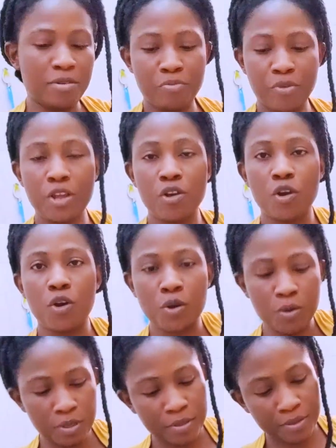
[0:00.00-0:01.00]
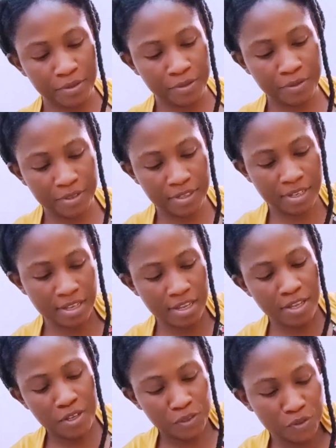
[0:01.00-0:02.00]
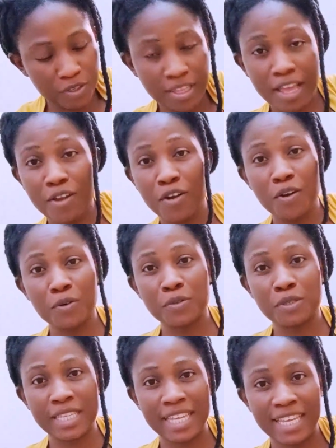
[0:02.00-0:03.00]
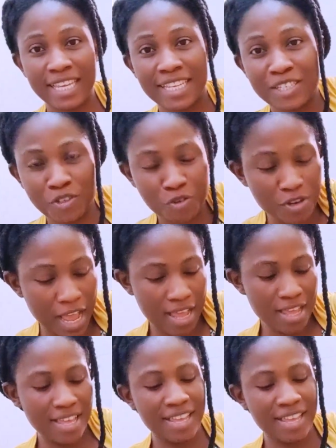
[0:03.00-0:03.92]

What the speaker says: bring all, to take all the sugar.